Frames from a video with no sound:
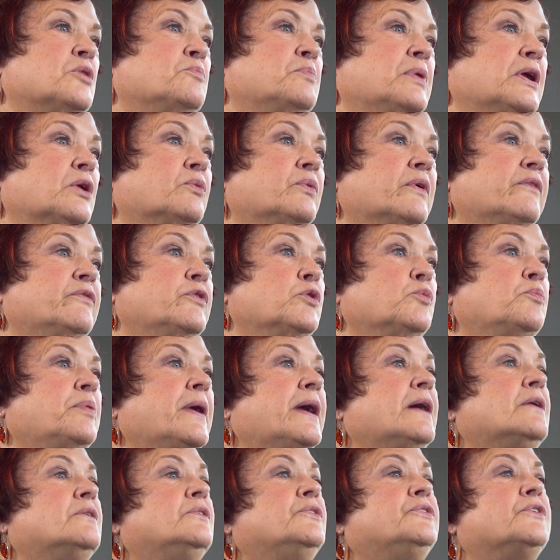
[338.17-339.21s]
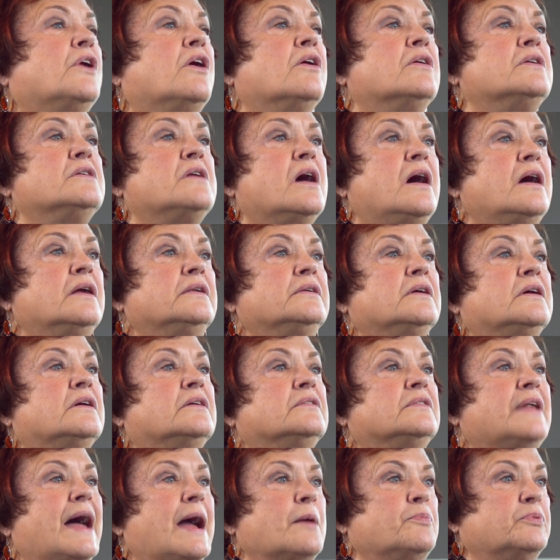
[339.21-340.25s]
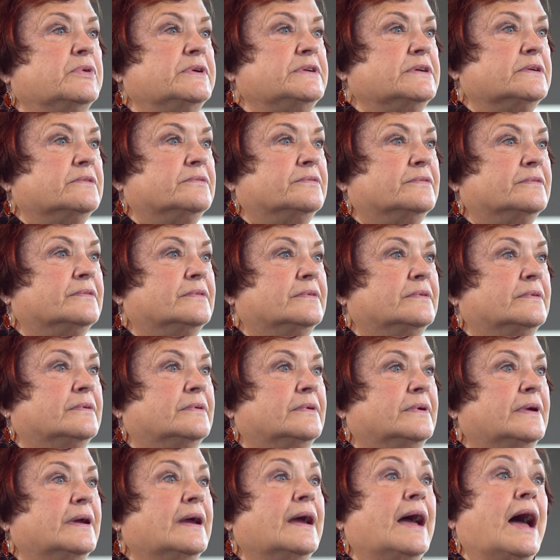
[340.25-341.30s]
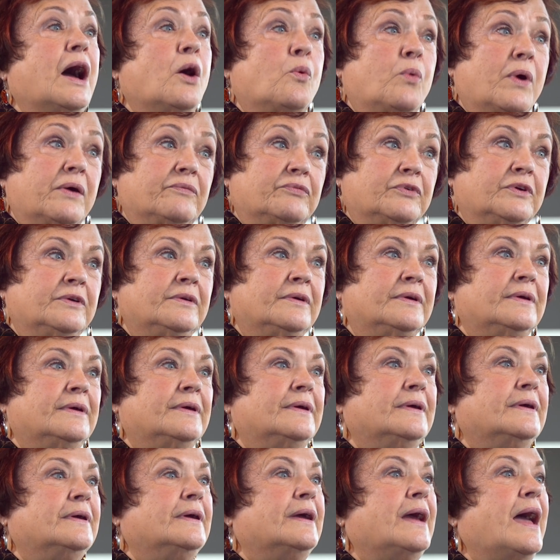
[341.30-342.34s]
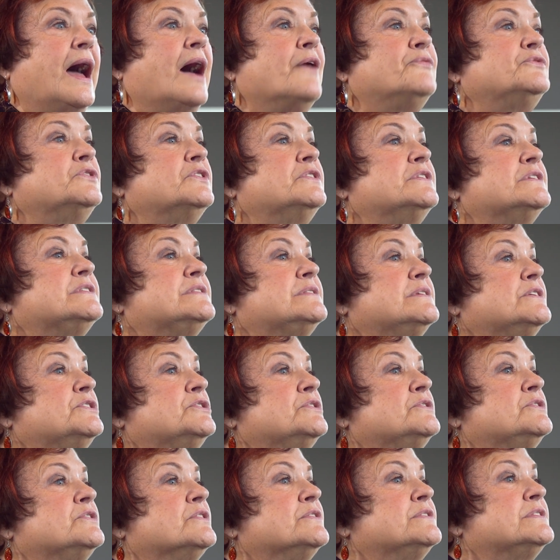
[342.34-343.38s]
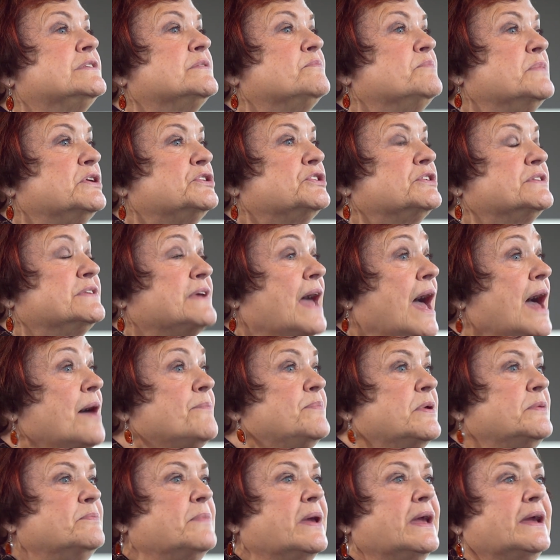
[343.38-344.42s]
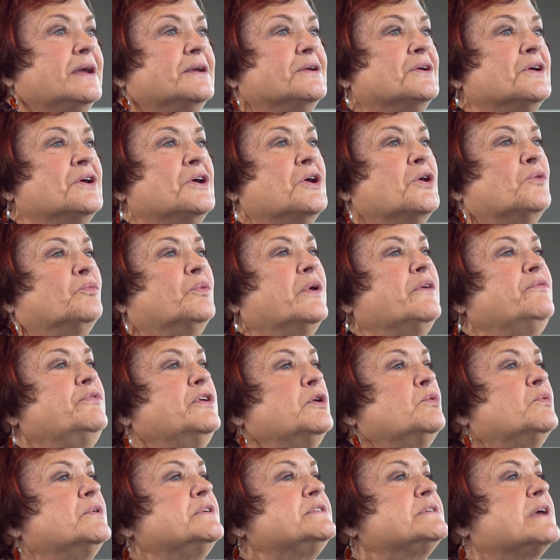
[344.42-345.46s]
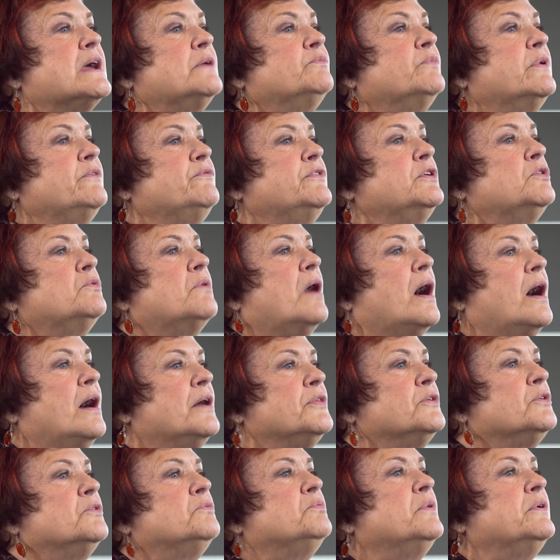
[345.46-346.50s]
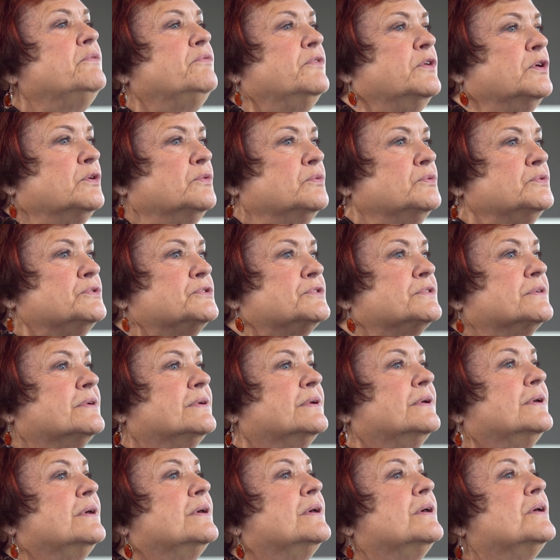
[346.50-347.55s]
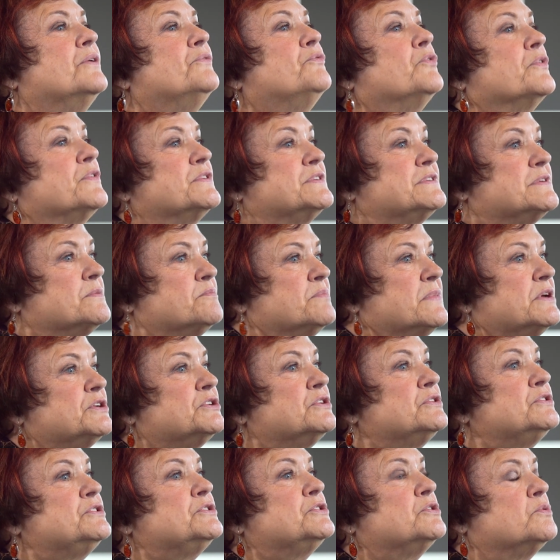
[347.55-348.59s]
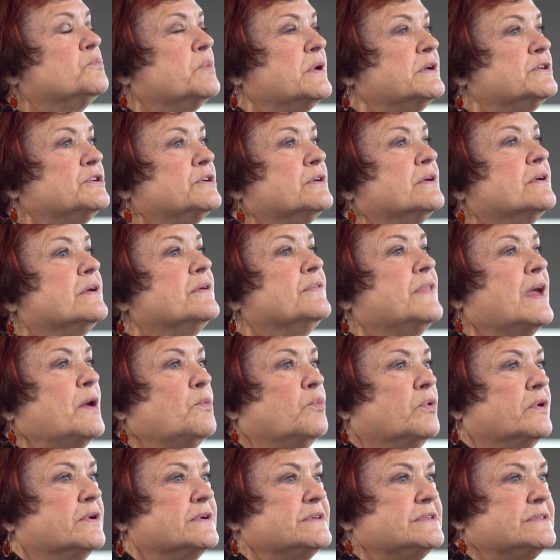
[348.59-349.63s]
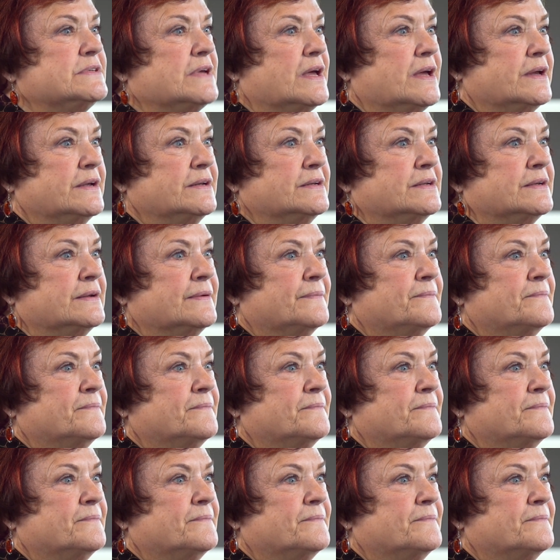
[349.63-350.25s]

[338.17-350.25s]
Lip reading: Peer review panels are non-collaborative. However, after decisions on submissions have been made, reviewers can review other reviews for the submissions to which they were assigned.